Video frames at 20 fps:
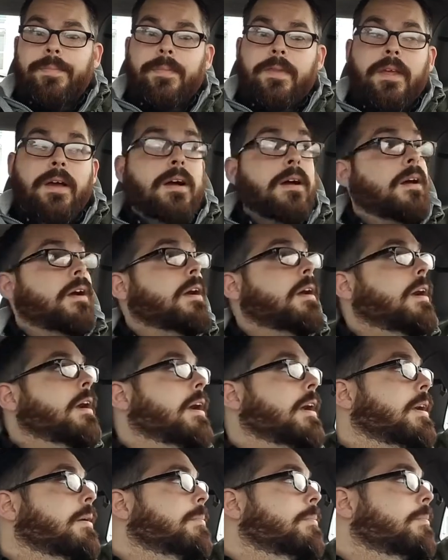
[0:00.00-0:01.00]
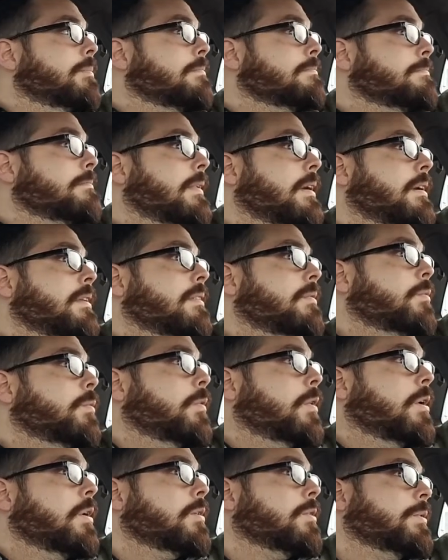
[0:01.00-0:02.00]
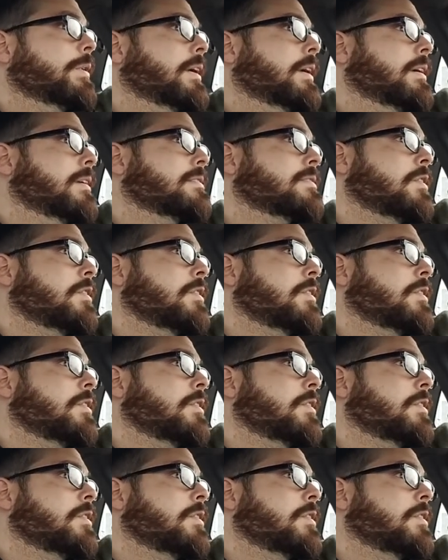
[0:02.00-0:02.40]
Uh, I am Walgreens